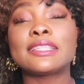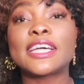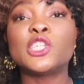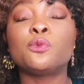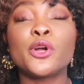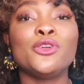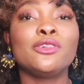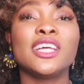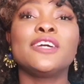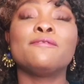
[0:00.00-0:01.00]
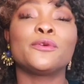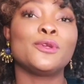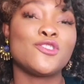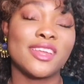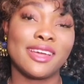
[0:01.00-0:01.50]
That is what you're looking for
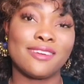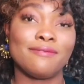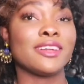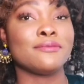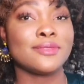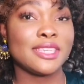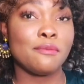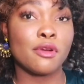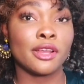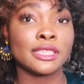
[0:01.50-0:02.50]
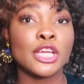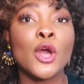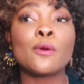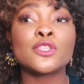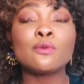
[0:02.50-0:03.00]
when you're trying to get a vitamin C product.
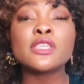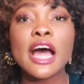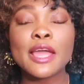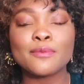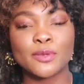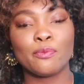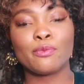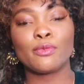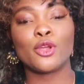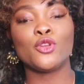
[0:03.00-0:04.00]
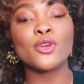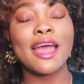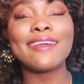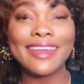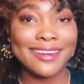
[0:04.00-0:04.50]
Sometimes you
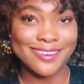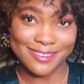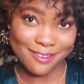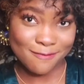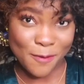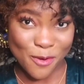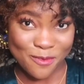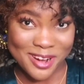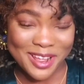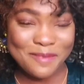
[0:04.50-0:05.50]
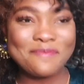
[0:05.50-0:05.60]
can't get it in that form, right?